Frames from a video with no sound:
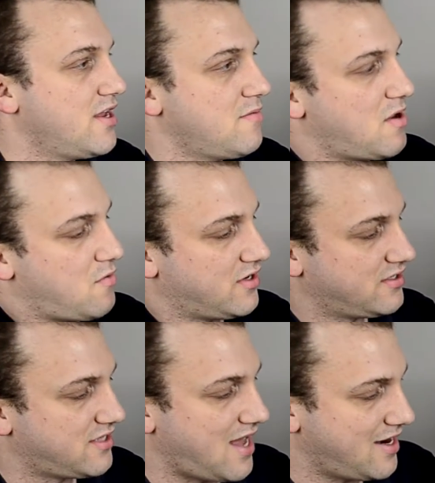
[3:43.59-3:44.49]
you may want to
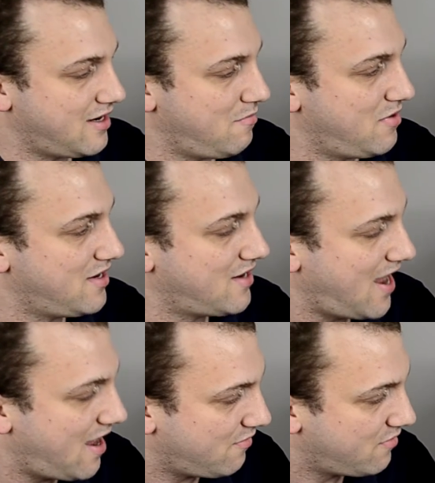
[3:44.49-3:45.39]
slide it a bit
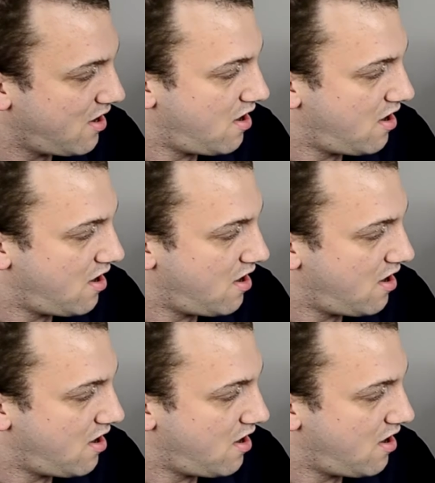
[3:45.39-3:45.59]
down,